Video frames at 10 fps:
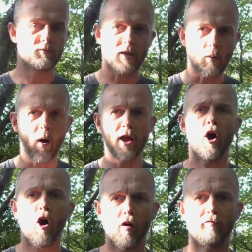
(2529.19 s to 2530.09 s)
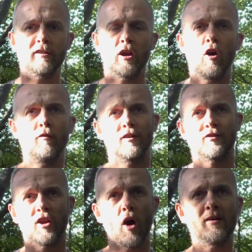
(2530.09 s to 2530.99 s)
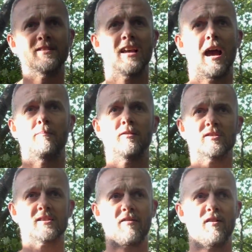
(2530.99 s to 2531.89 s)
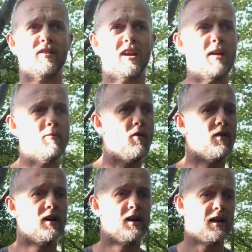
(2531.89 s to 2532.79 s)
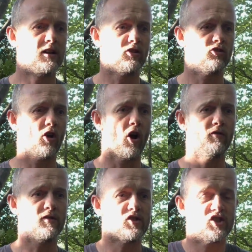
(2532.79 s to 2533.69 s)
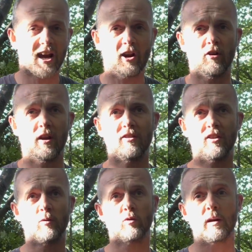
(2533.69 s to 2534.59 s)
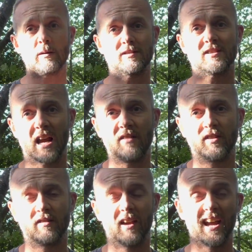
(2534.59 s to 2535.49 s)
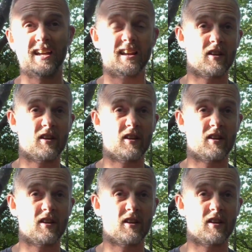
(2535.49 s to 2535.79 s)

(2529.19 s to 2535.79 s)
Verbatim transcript: They weren't hovering over us. The only time this staff ever came over to sort of check on anything was when it was safety related.